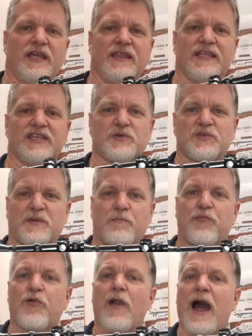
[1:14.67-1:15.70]
This was a
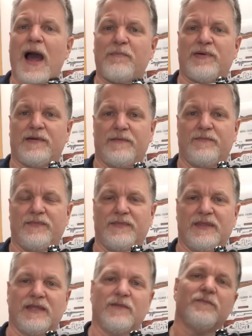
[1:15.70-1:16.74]
prop.
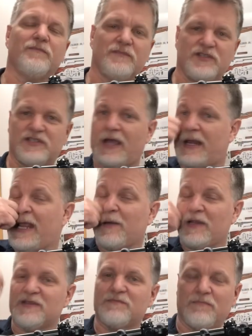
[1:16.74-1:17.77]
John
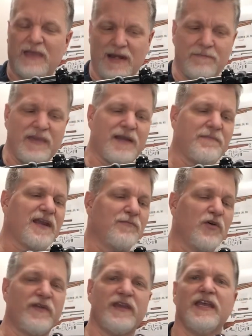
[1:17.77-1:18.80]
Henry's made a
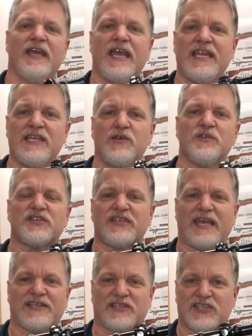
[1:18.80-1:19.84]
movie, and he uses
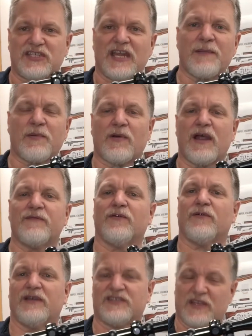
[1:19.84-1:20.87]
as a sniper
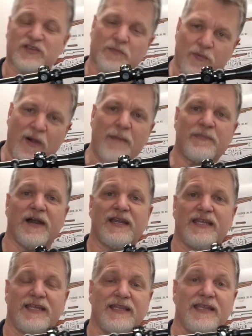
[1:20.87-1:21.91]
rifle as a prop gun
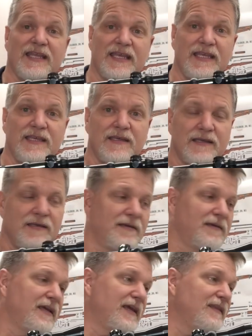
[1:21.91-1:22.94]
in the
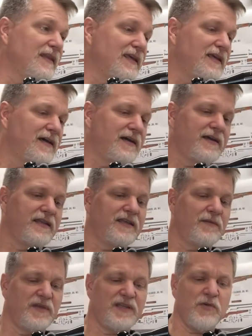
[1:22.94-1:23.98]

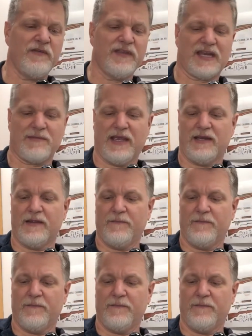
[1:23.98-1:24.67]
movie that he made.